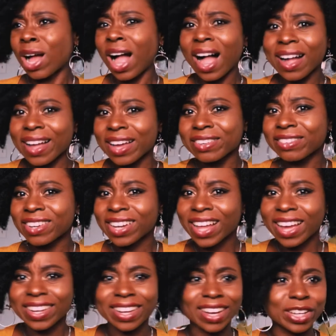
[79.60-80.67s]
how can you
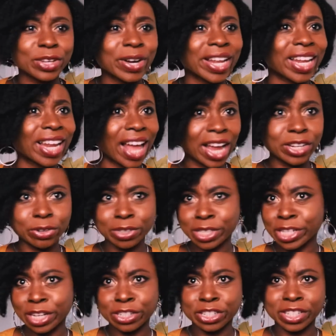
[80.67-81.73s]
lie how you are lying
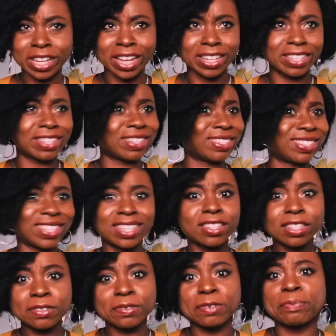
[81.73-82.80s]
unintentionally is it
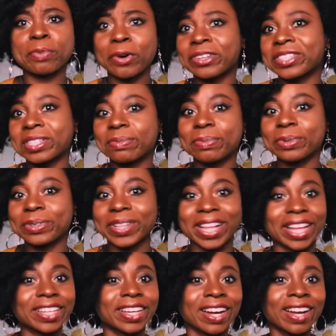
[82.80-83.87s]
even possible
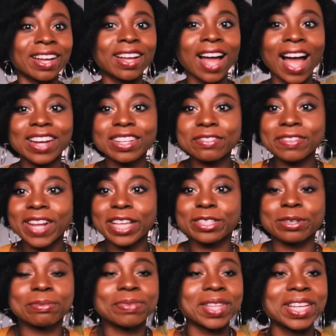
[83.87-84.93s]
like i just feel like
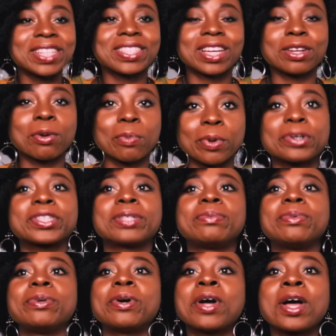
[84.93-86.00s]
some things are not
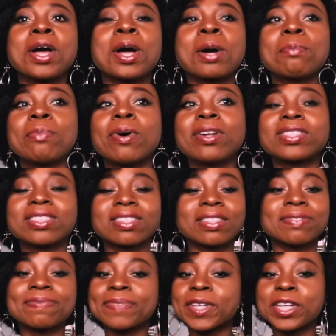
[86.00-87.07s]
possible but
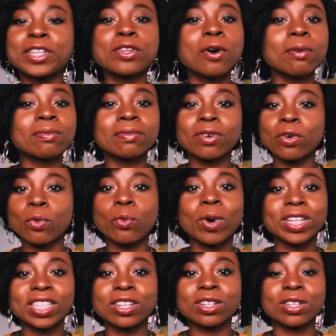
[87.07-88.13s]
you know
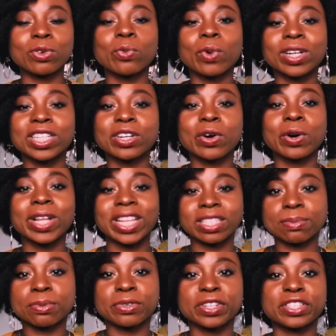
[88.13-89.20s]
what they what they call
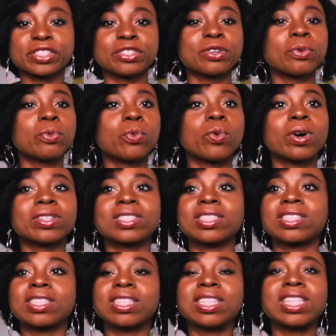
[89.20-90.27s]
experience you know
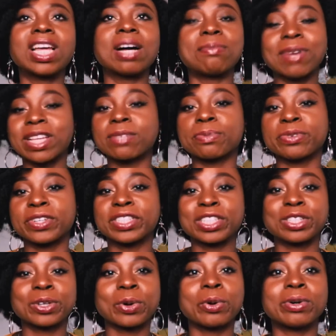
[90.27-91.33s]
what um, experience
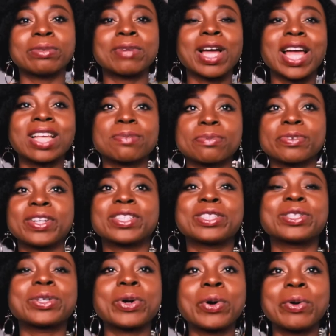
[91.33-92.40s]
is called experience
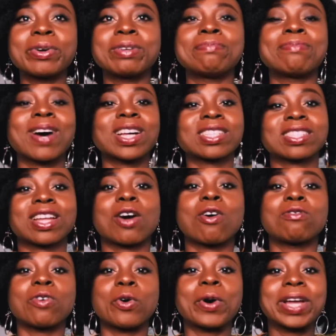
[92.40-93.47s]
is called master
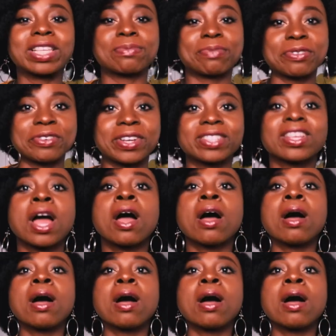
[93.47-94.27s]
of all experience